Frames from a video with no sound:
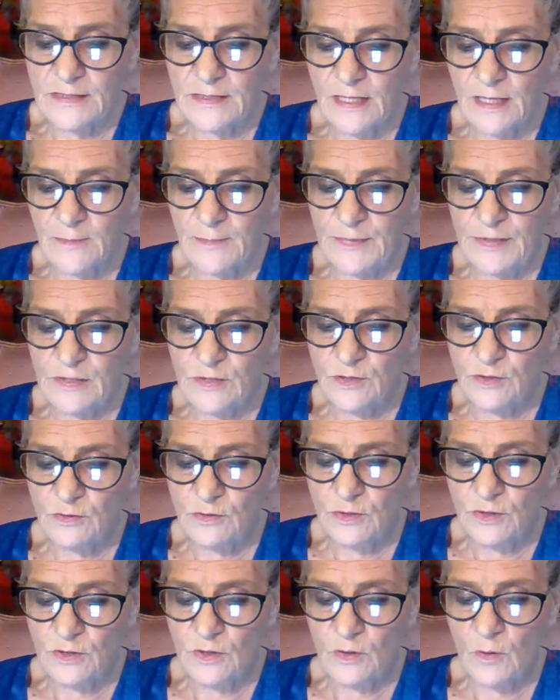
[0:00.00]
Tuppence. You
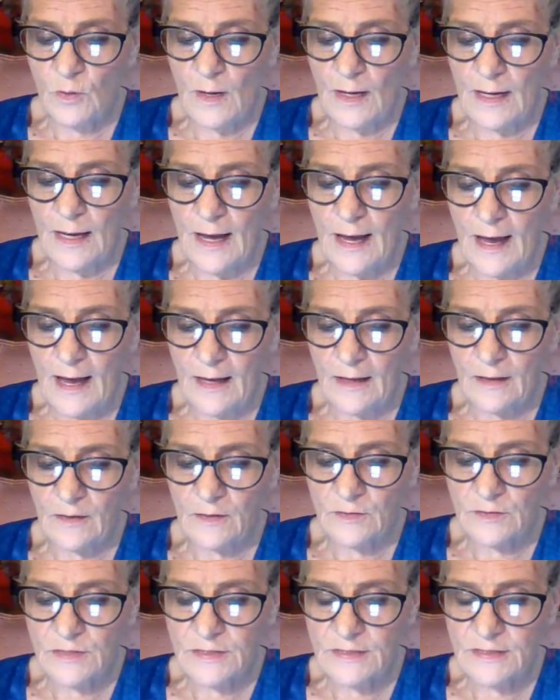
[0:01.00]
look quite
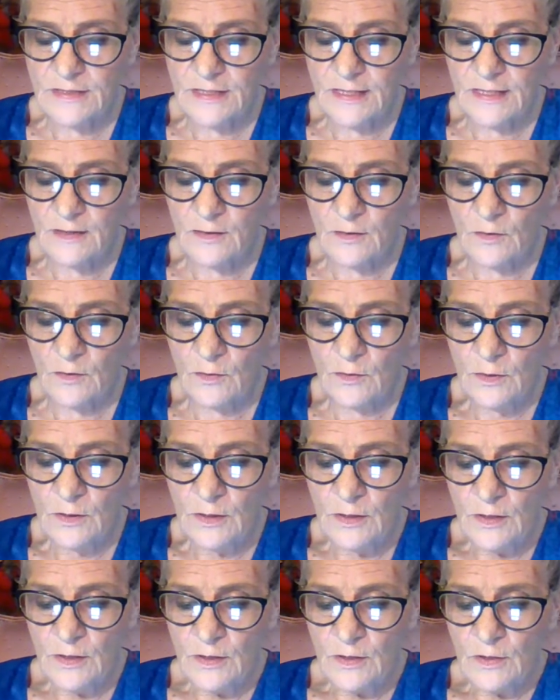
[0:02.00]
haggard still.
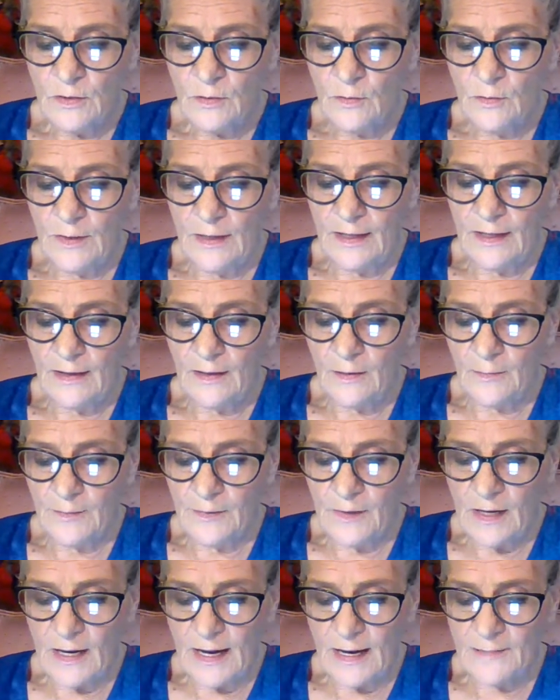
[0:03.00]
Well,
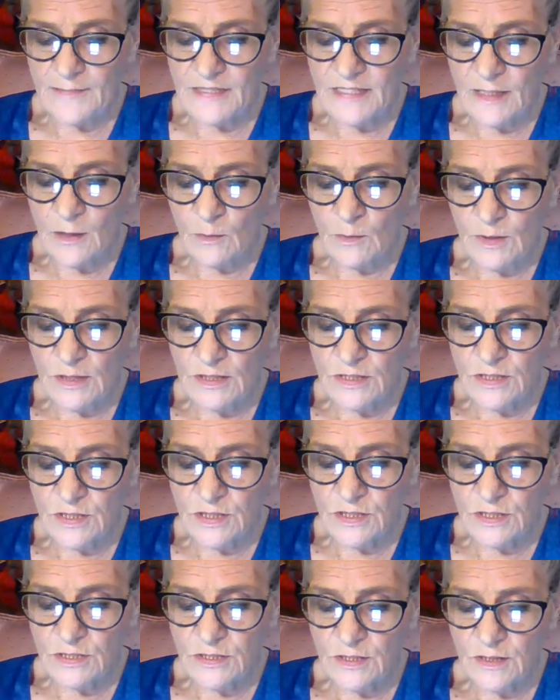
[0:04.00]
perhaps I was
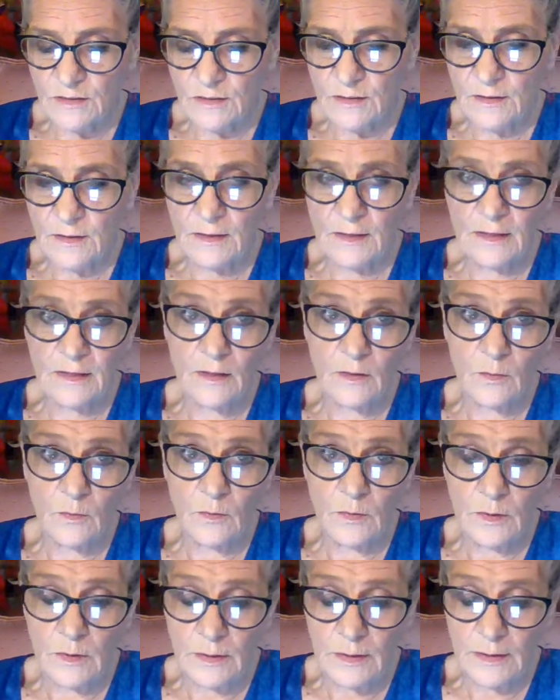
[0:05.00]
just a little
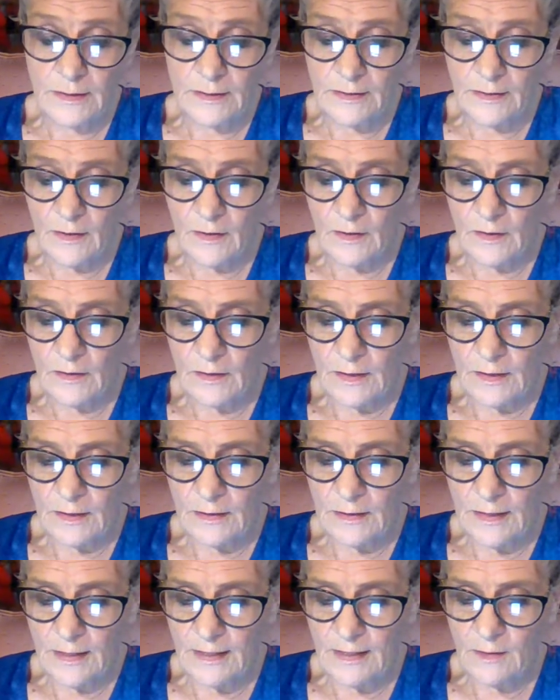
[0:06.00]
worried,
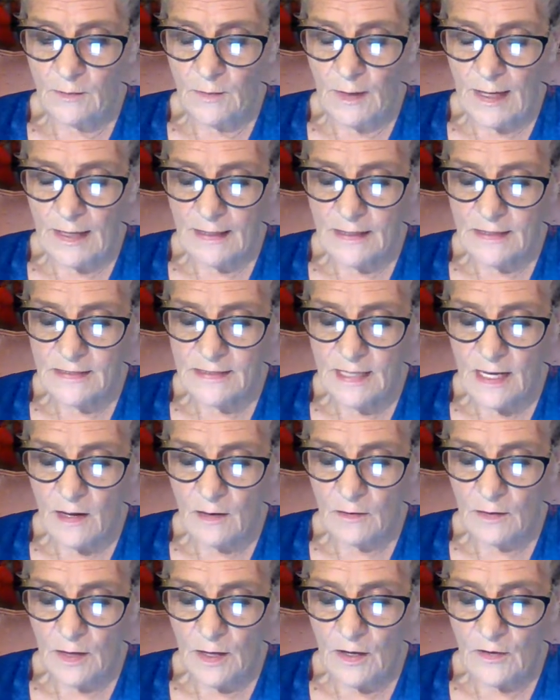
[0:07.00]
darling. Anyway, it's
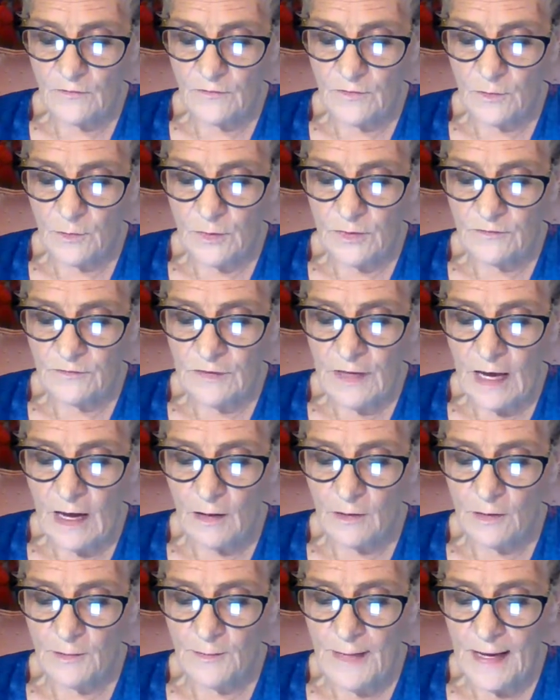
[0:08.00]
all over. We've
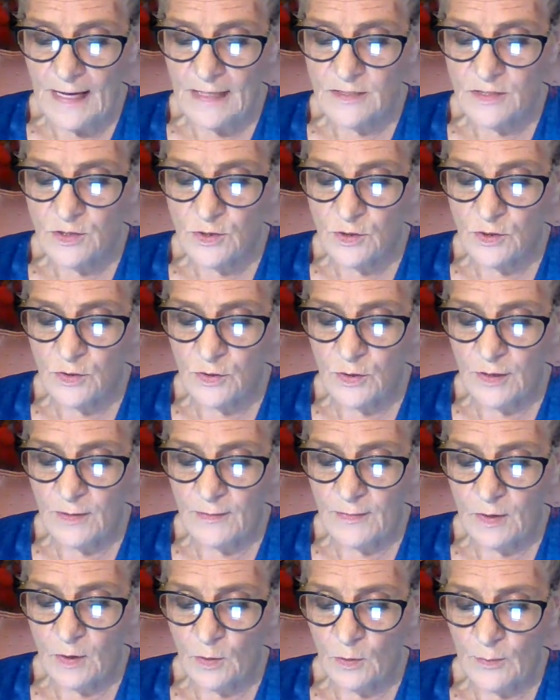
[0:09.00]
caught a master
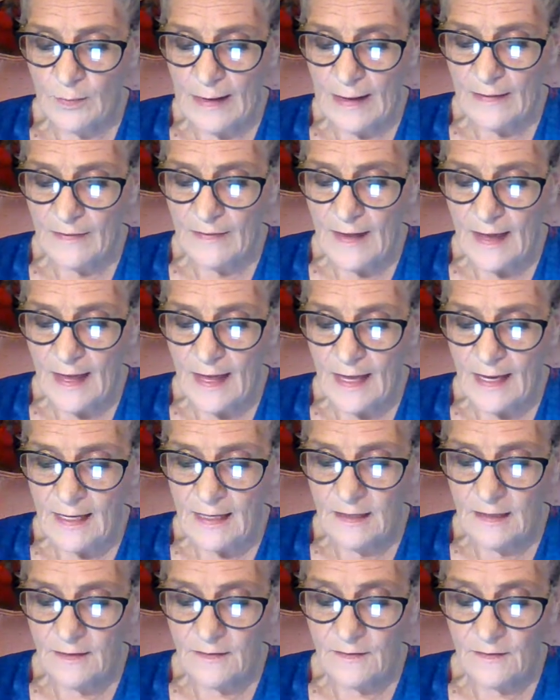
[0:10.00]
criminal by the
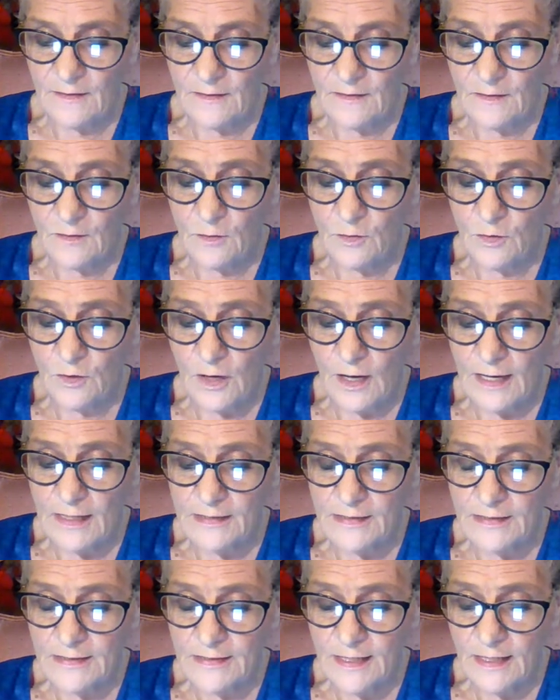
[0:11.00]
aid of the little
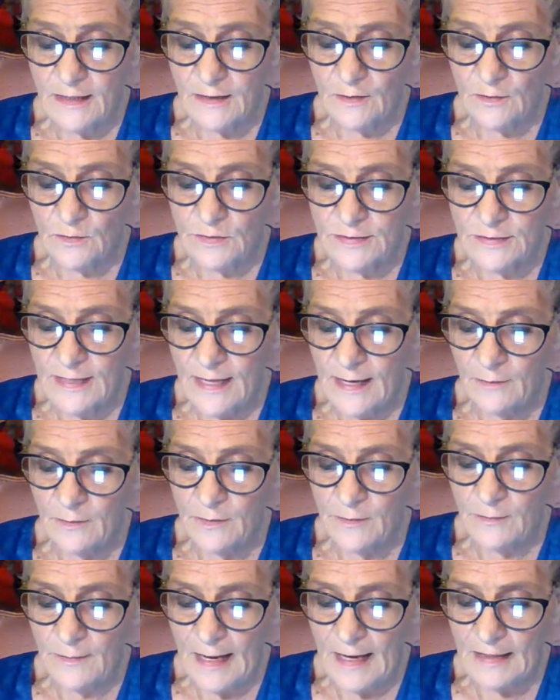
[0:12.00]
gray cells. That
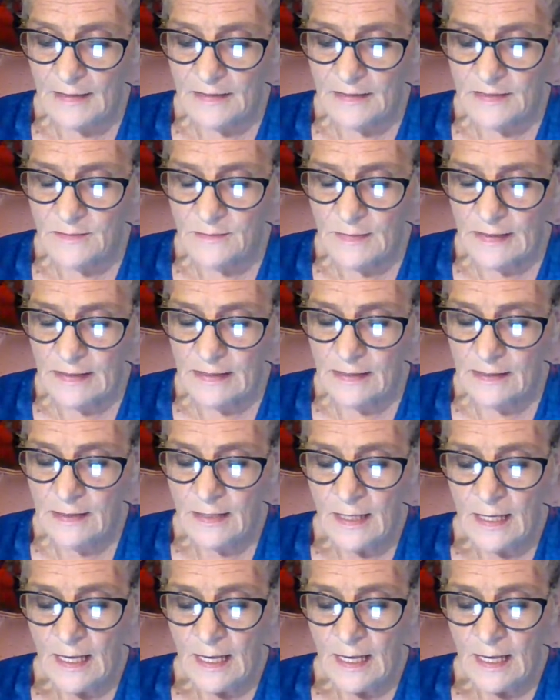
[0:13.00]
reminds me.